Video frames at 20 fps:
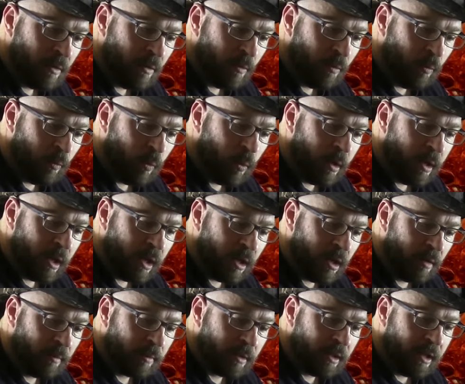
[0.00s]
what it
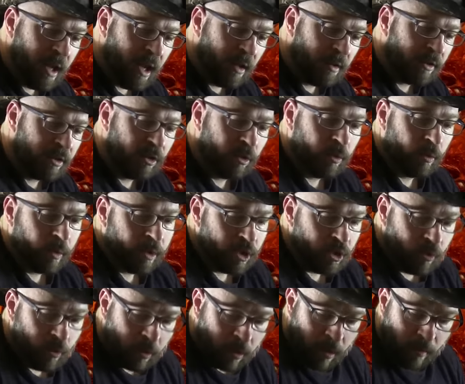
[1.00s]
comes down to when
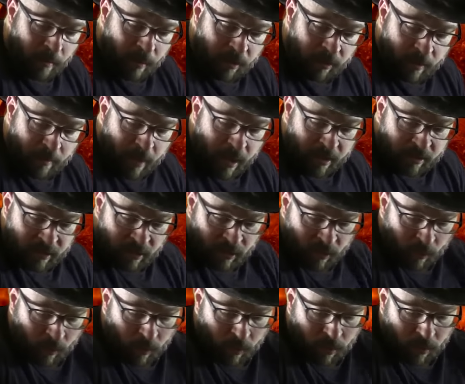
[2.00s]
you are among the best in
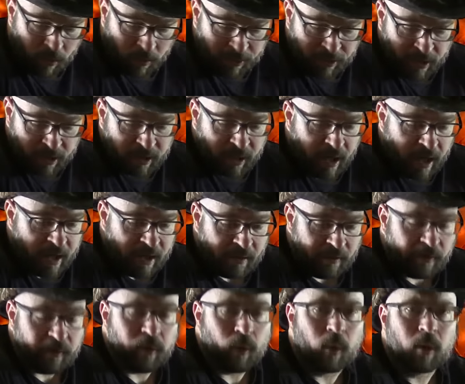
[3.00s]
the world to take
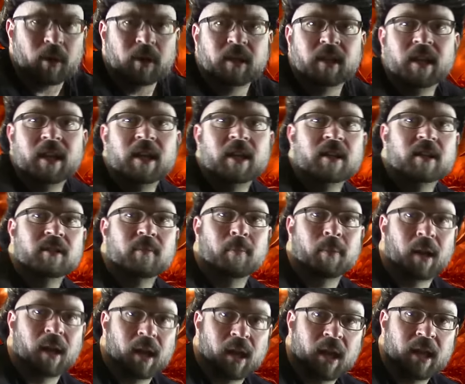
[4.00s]
14th
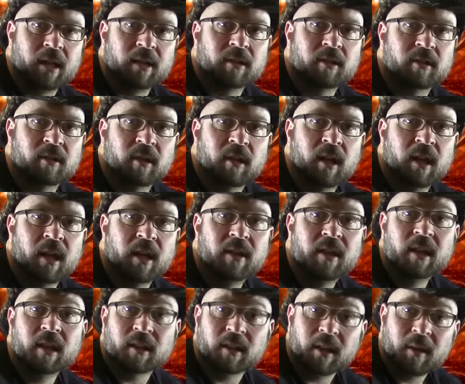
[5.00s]
place in
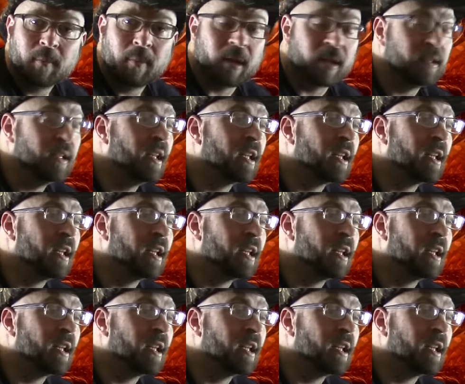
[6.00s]
the Olympics,